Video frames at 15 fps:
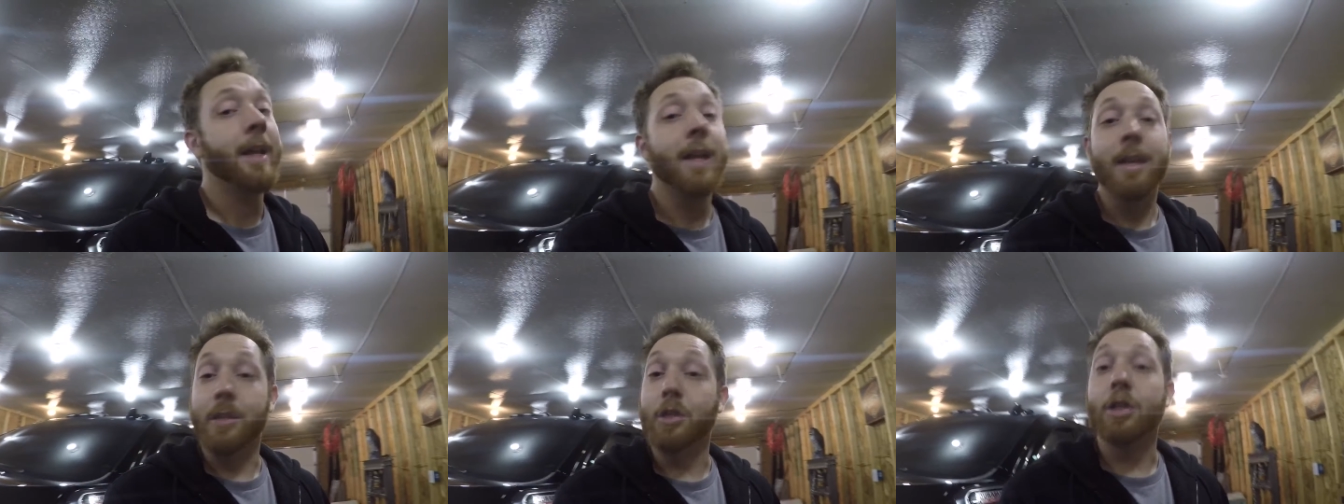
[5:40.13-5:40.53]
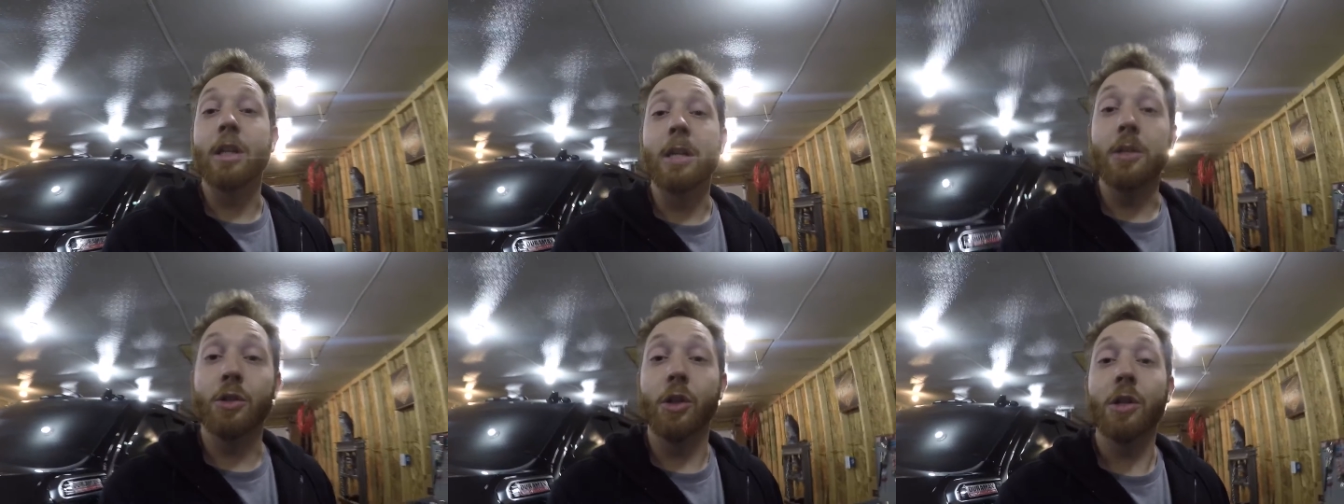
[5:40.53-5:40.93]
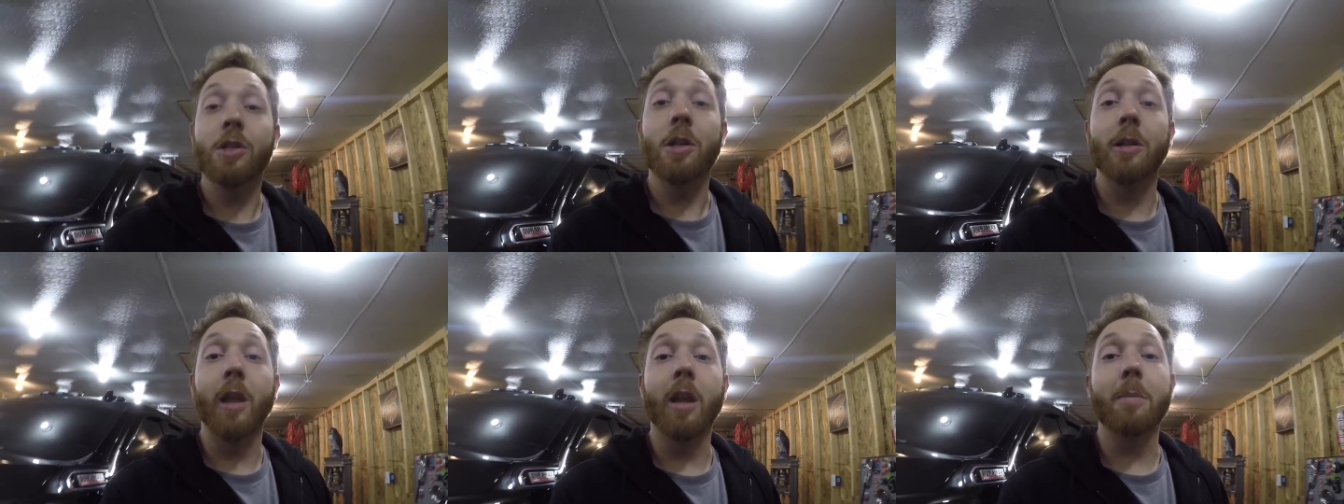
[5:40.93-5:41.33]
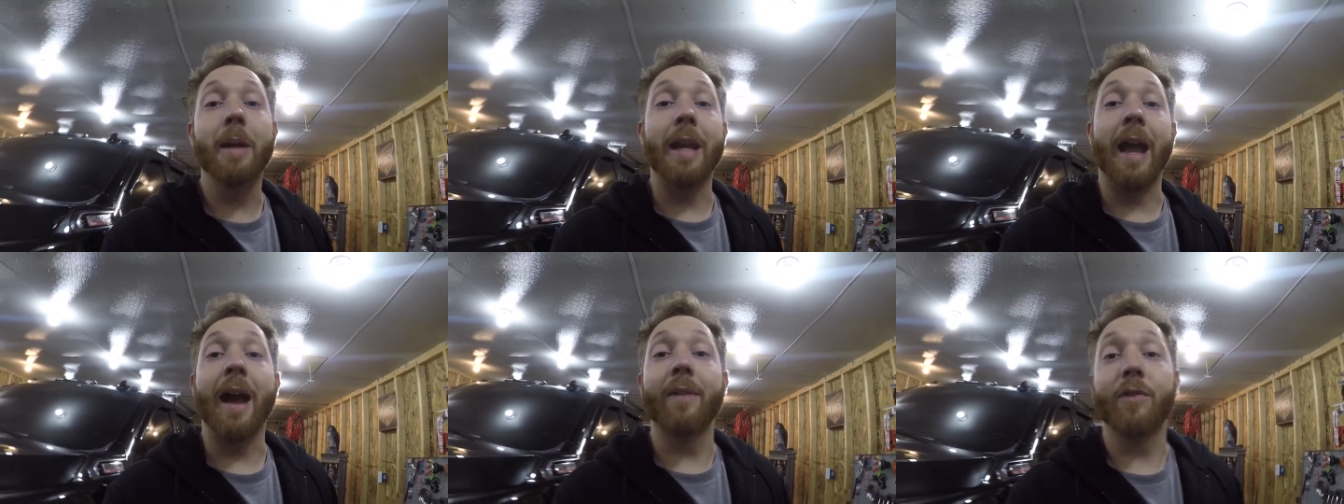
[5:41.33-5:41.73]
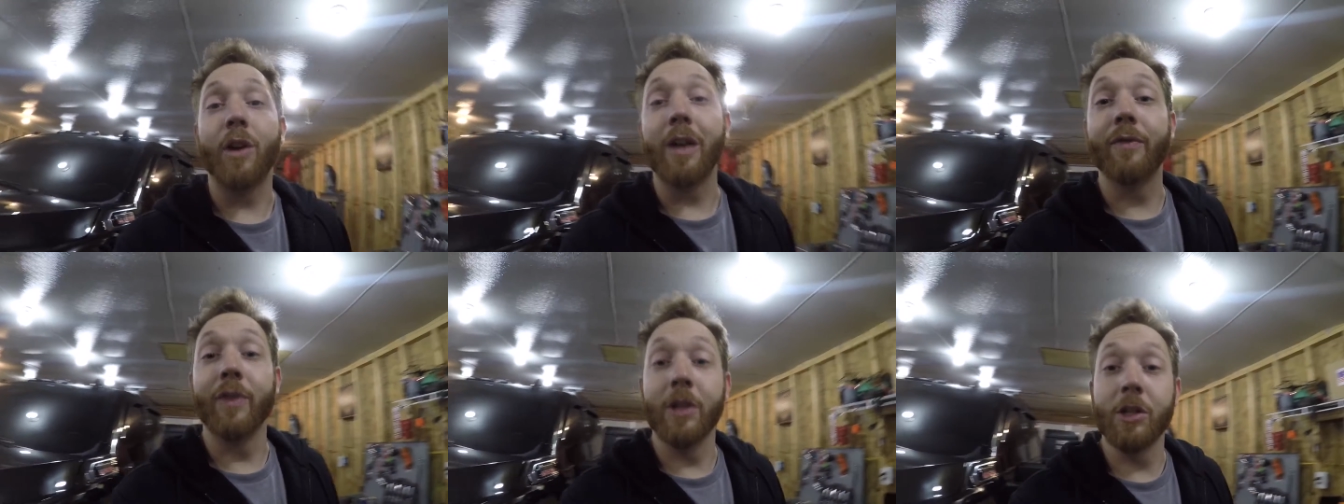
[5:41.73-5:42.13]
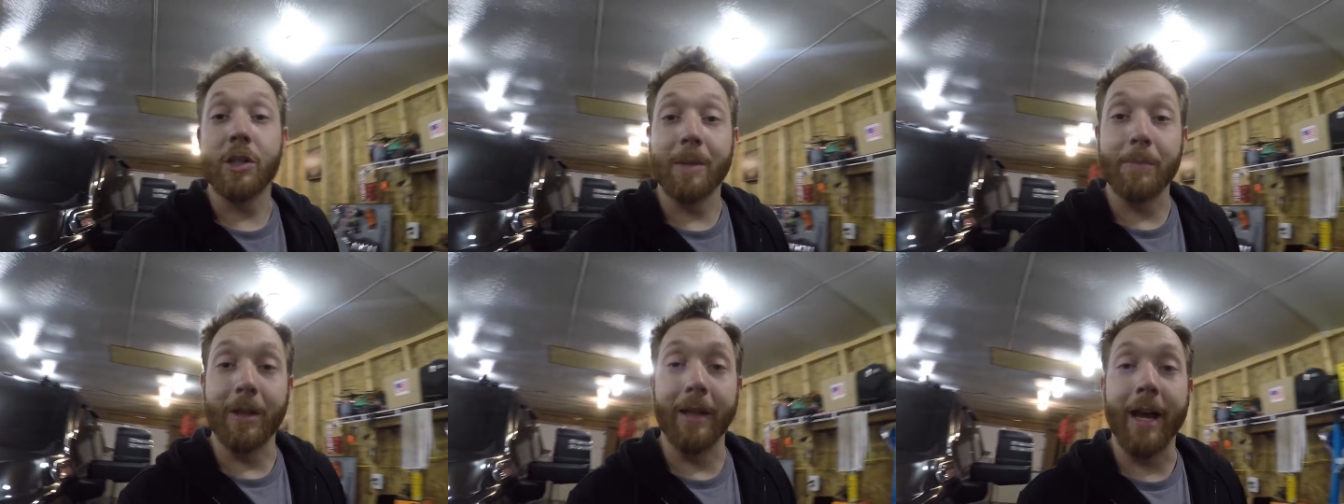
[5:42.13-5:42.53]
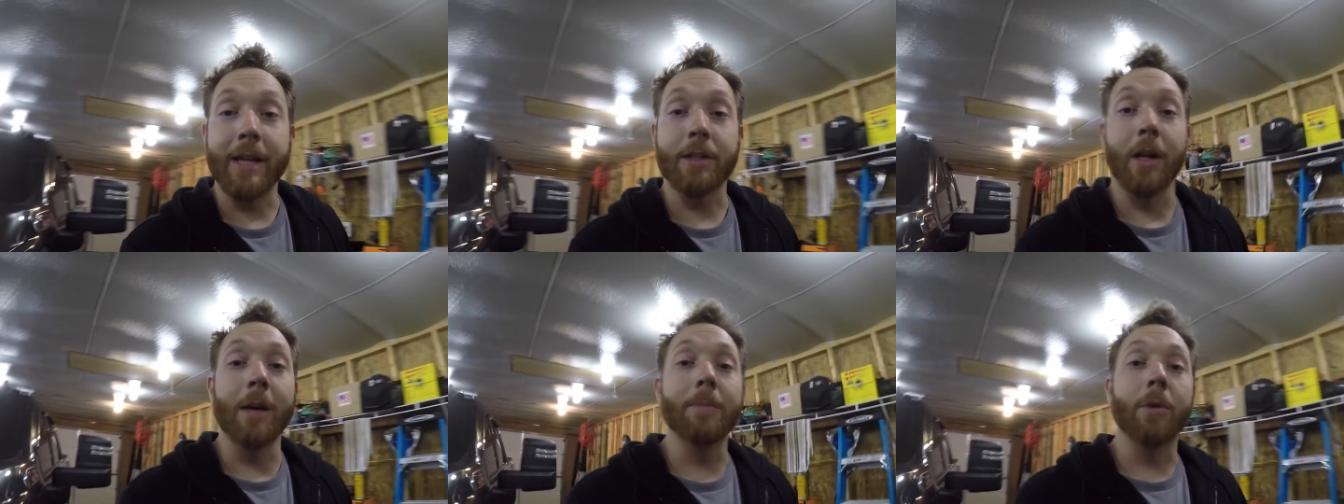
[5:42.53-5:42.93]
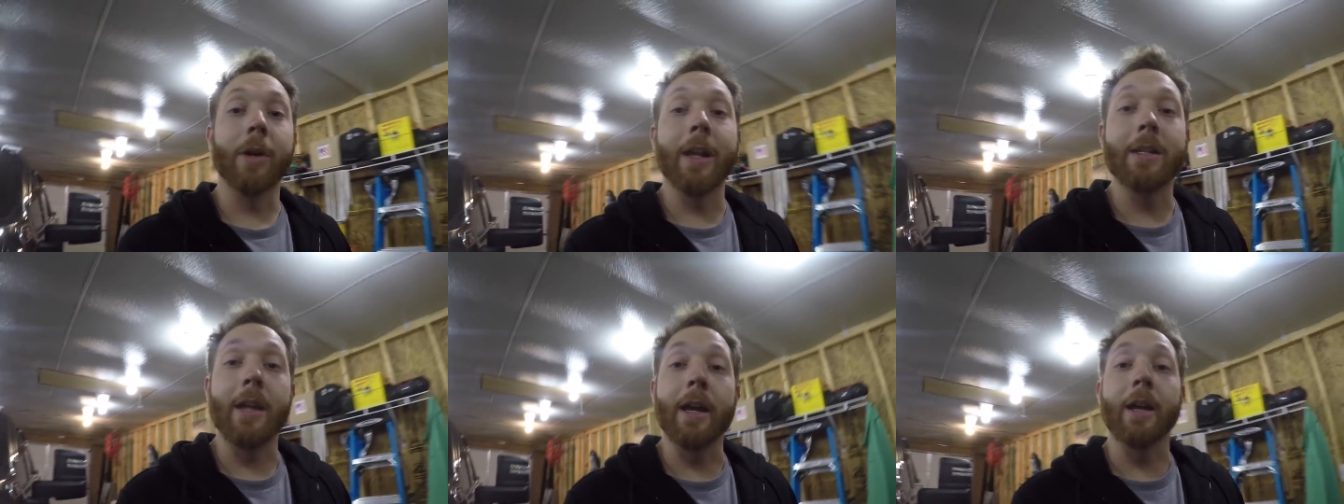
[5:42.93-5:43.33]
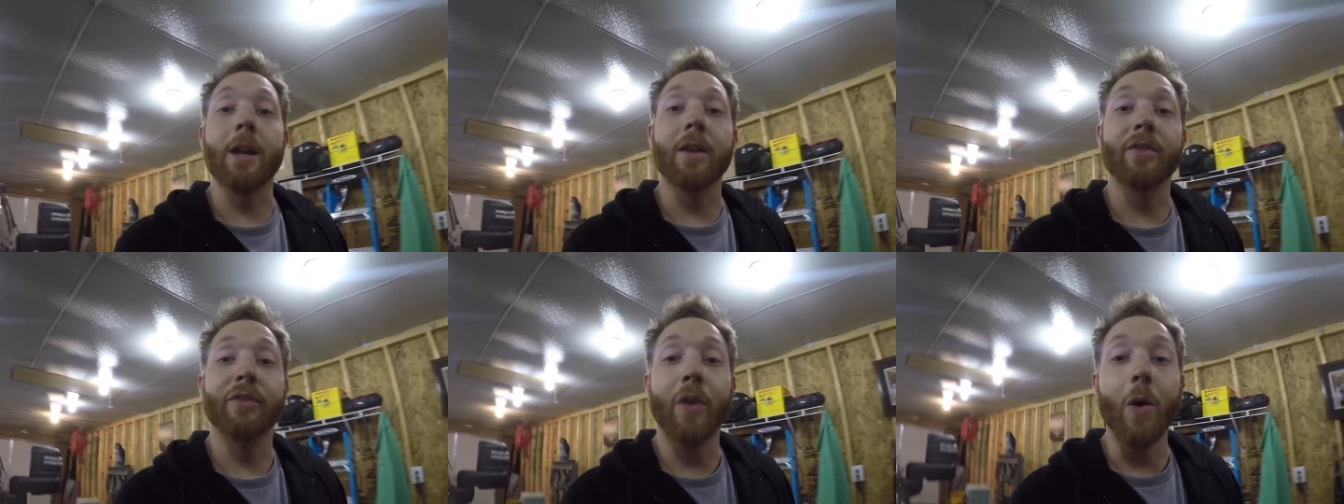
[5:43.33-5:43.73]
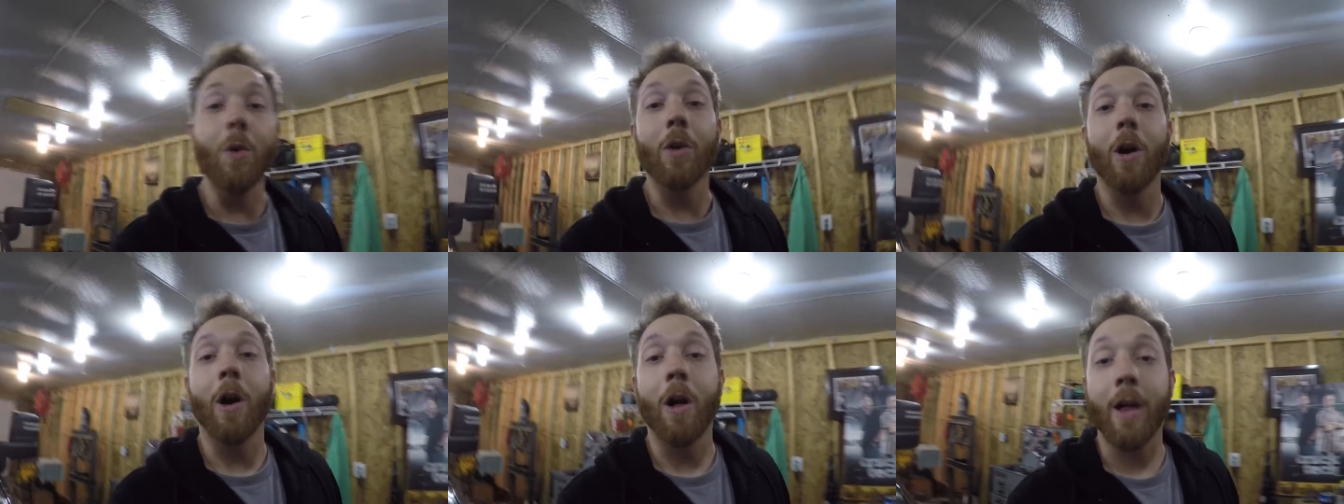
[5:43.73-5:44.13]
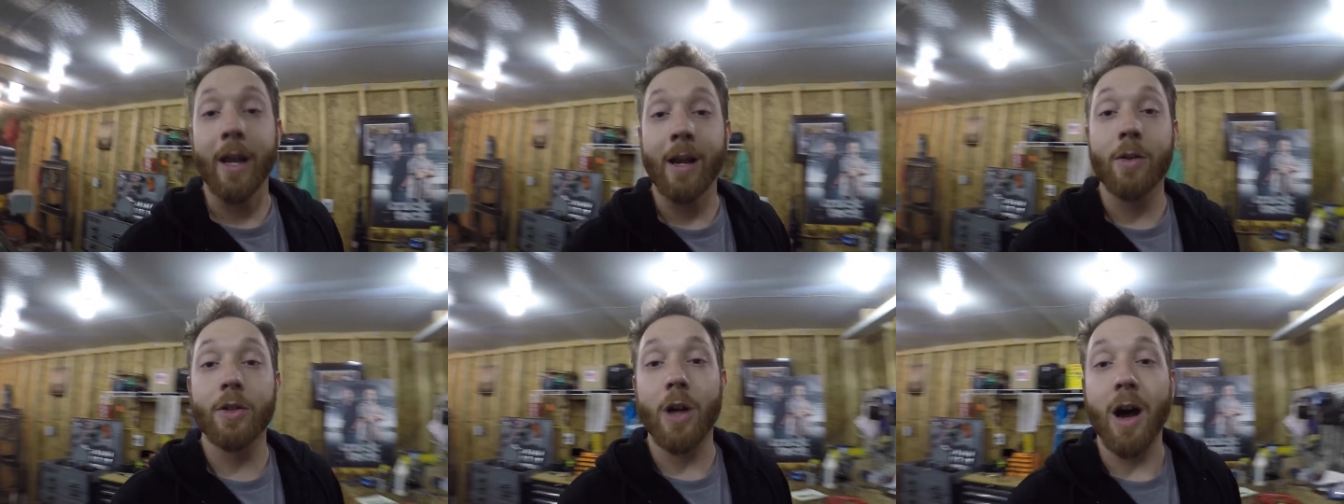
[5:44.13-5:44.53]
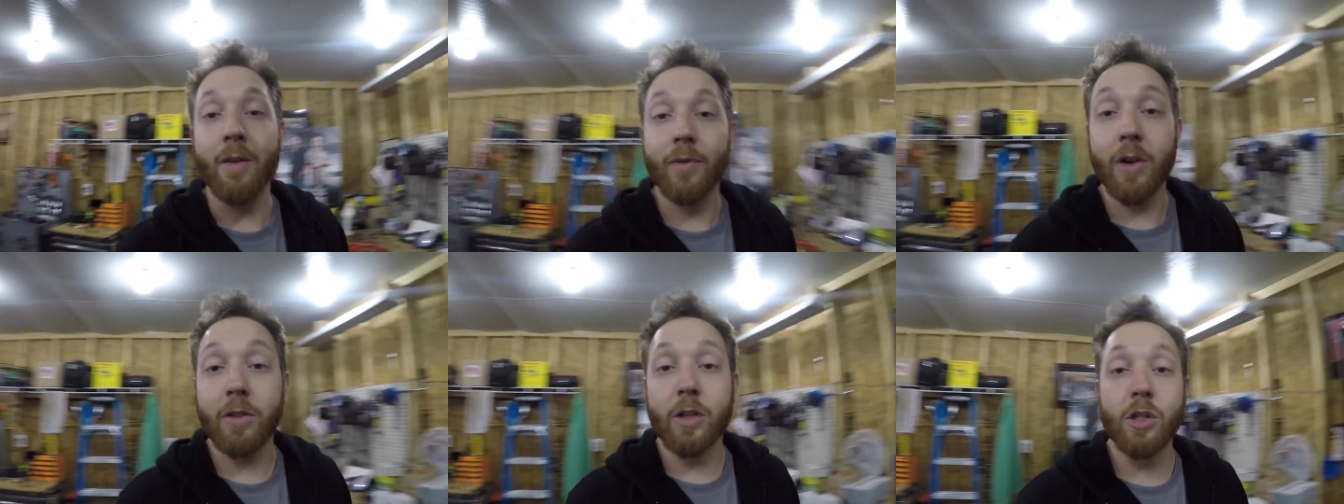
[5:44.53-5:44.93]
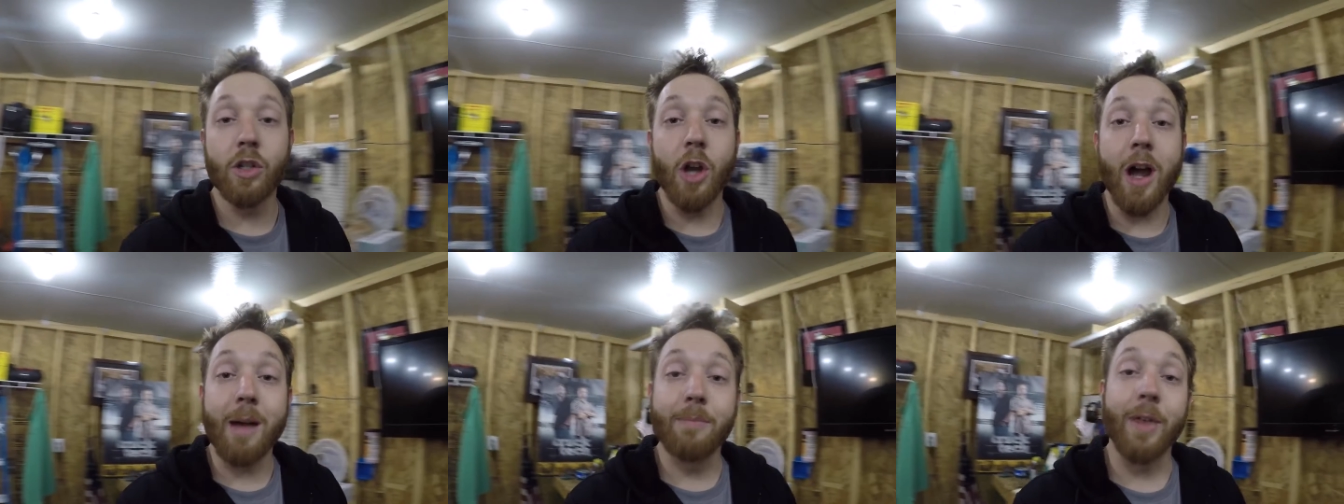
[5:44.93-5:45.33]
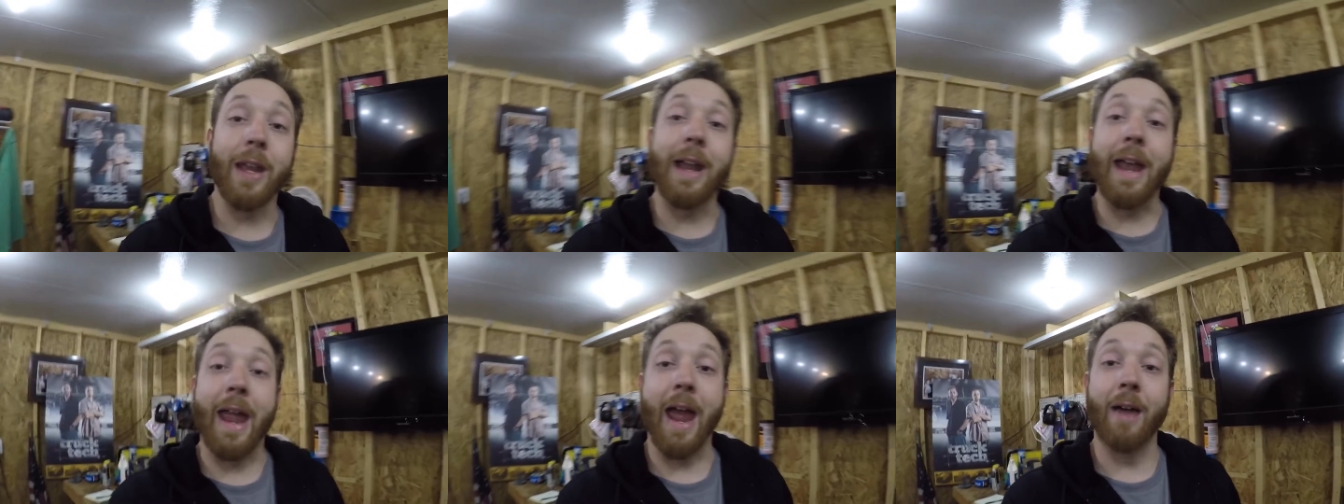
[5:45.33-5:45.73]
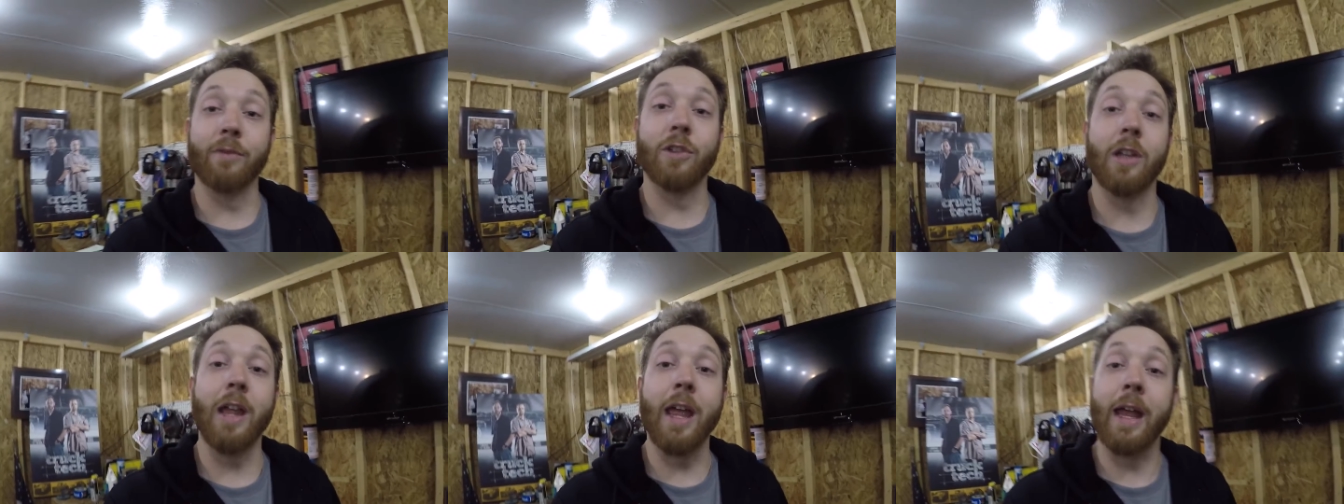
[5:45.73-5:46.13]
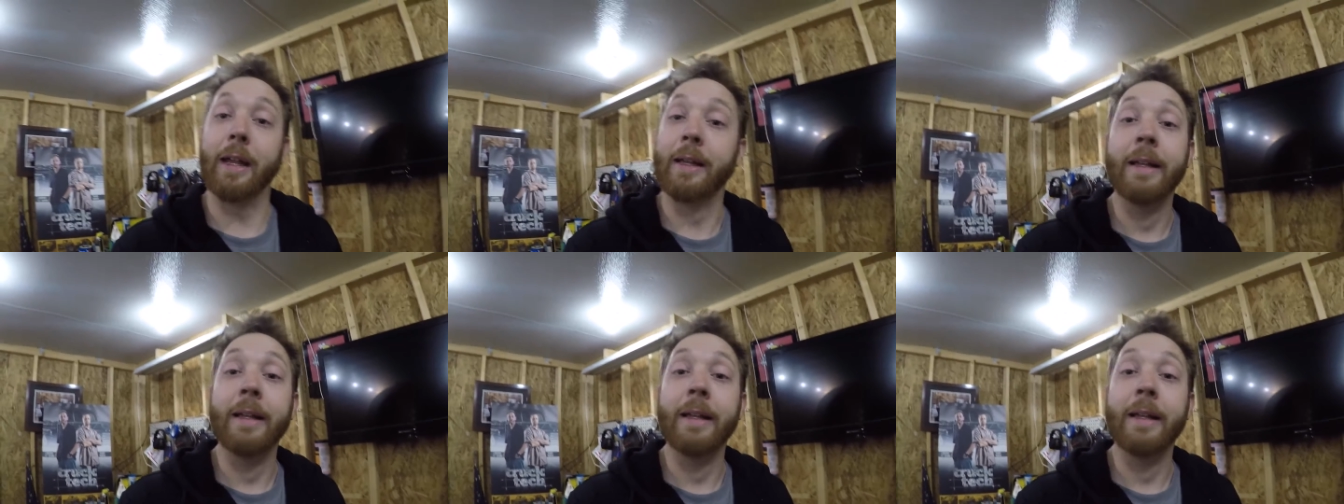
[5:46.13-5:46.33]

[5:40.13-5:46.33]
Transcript: You see, just a little bit after I finished up the last upgrades, I got a phone call and I was offered the job that I have today.